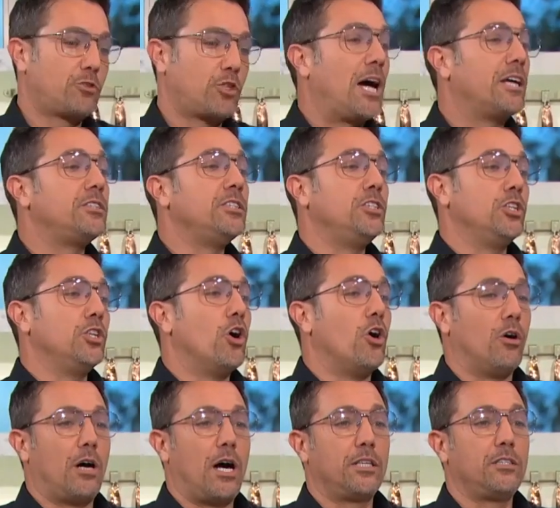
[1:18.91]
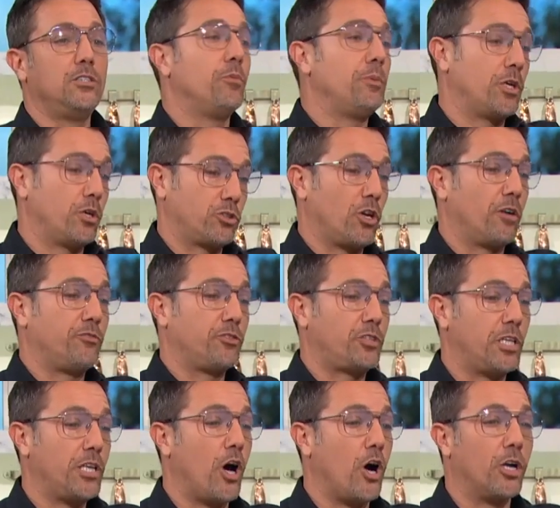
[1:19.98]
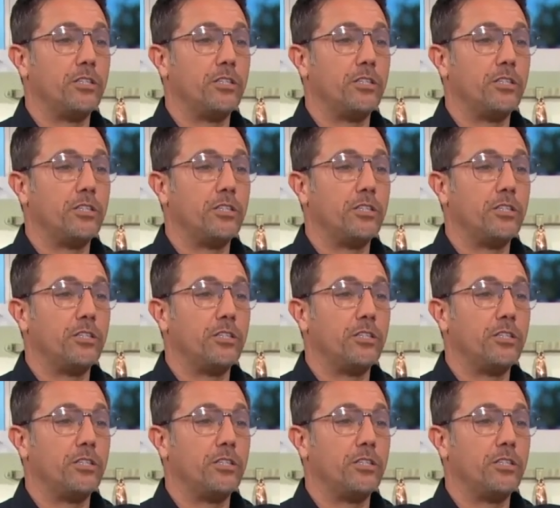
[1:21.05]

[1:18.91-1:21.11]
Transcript: so, I didn't know. I didn't know because obviously Holly... You